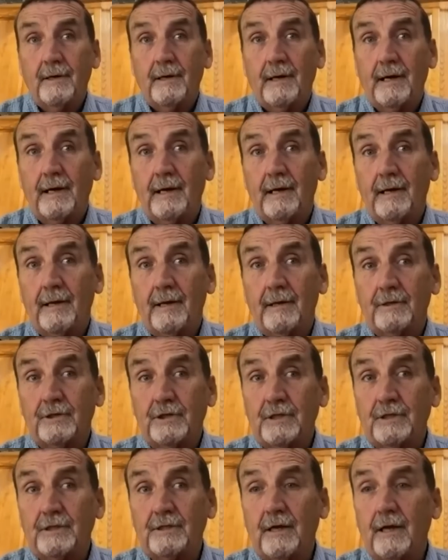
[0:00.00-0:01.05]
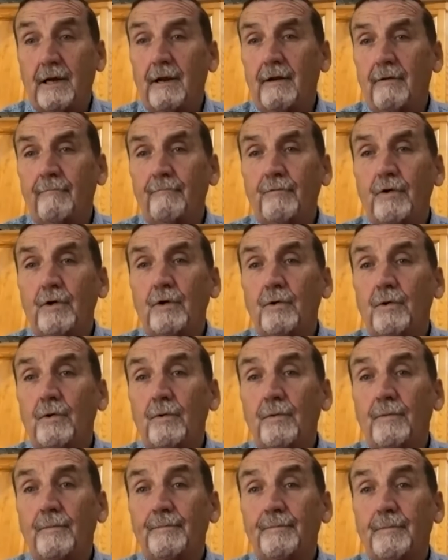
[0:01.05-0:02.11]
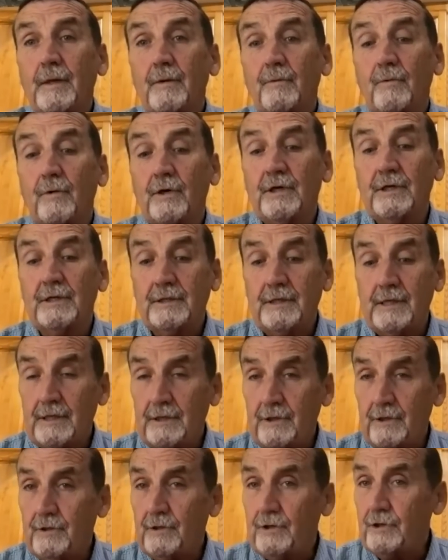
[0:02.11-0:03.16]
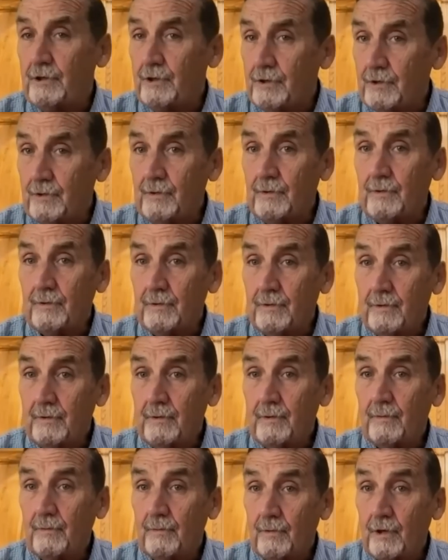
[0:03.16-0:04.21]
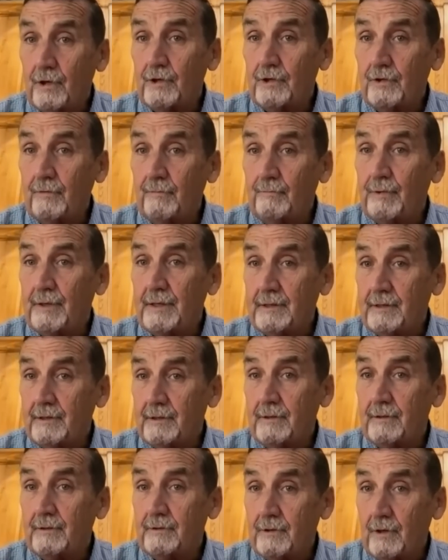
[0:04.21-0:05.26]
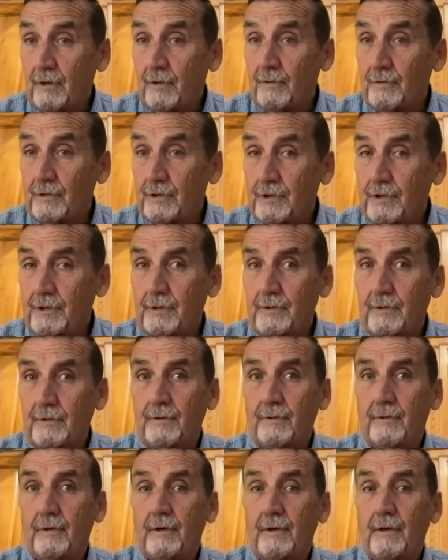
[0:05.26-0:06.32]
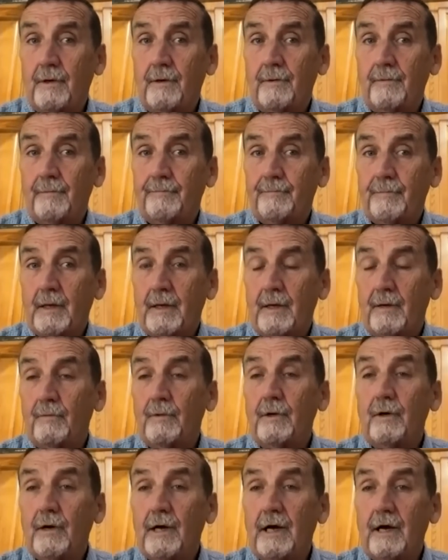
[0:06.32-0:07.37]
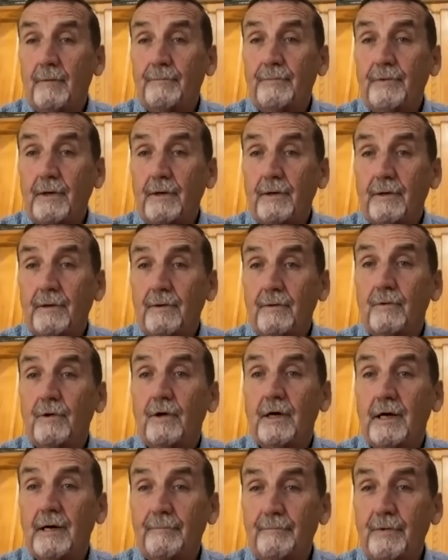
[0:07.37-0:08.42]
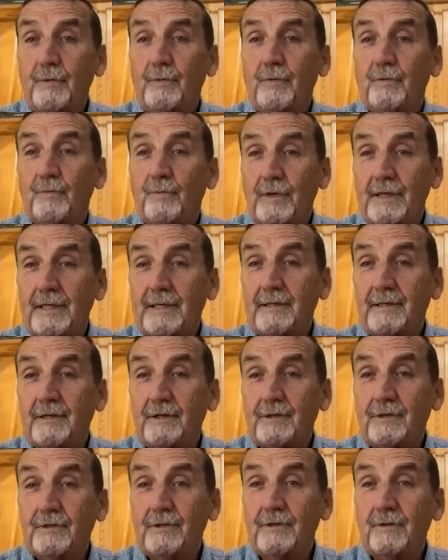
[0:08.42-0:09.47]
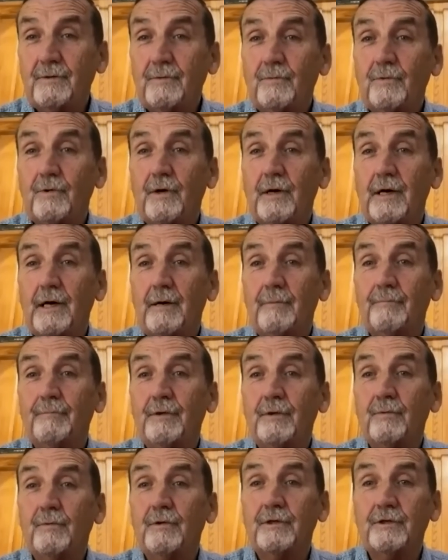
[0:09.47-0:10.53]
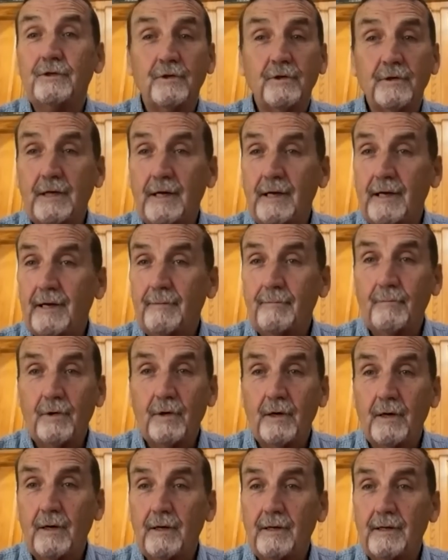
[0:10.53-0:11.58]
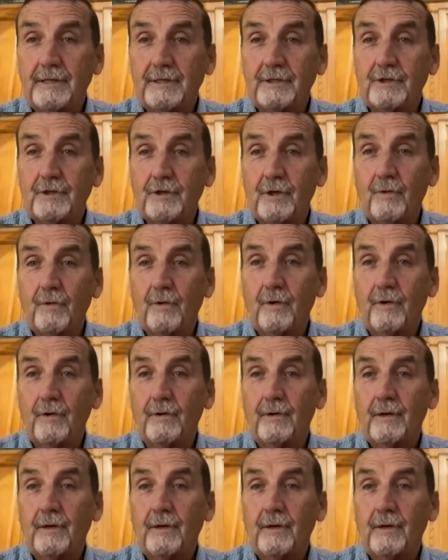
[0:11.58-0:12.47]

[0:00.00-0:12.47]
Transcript: and she said if you will continue to do what you've been told to do We'll help you. We'll help you with witness. We'll help you with your camera and so on.